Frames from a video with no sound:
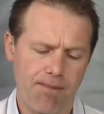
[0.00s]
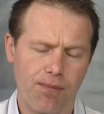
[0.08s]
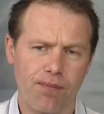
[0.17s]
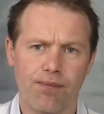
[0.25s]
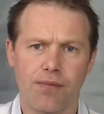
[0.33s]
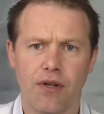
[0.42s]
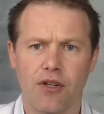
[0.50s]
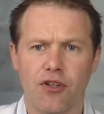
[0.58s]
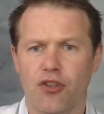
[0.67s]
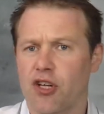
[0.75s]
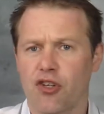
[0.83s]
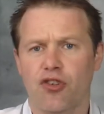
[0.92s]
it's
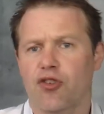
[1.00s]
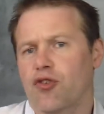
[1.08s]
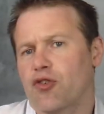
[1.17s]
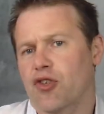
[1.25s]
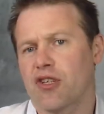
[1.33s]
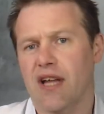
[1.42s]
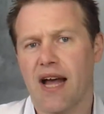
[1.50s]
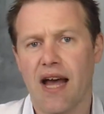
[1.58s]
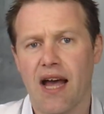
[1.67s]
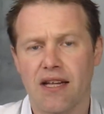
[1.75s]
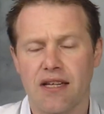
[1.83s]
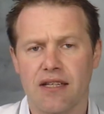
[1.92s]
just died.
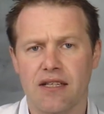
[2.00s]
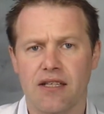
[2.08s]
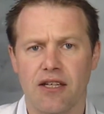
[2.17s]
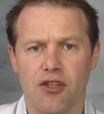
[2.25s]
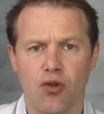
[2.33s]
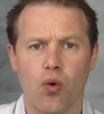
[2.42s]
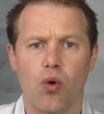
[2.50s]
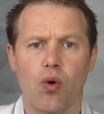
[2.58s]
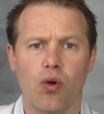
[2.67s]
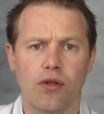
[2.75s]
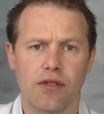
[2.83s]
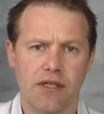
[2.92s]
It's old.
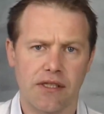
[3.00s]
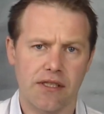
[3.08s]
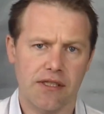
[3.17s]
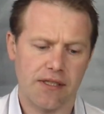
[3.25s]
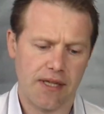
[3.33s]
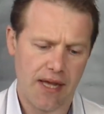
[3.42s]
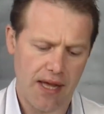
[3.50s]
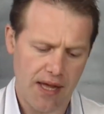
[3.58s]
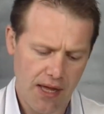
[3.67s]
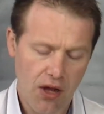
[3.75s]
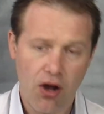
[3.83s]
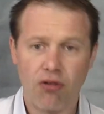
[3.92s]
Or
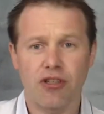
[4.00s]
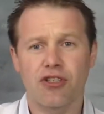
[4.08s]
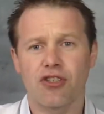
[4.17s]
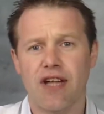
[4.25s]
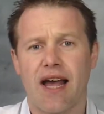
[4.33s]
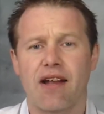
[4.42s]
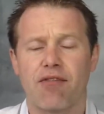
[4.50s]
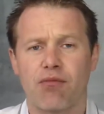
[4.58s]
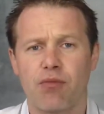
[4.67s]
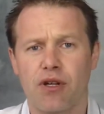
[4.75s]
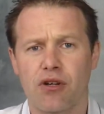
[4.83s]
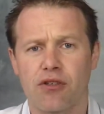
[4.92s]
it's died because of the
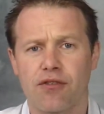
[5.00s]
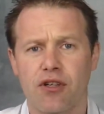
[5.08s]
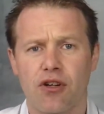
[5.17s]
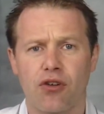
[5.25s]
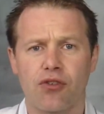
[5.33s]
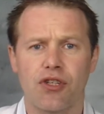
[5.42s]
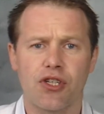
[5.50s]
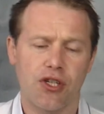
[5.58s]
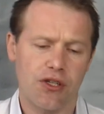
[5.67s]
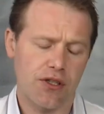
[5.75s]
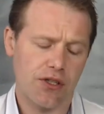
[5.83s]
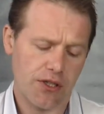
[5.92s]
conditions.
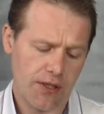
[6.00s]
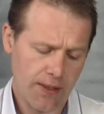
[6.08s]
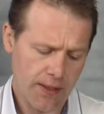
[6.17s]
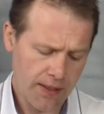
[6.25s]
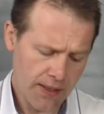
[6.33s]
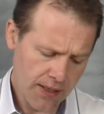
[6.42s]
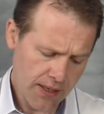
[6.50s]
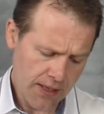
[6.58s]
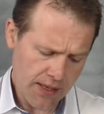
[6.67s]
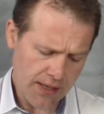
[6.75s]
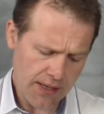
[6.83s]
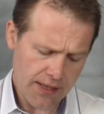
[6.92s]
Now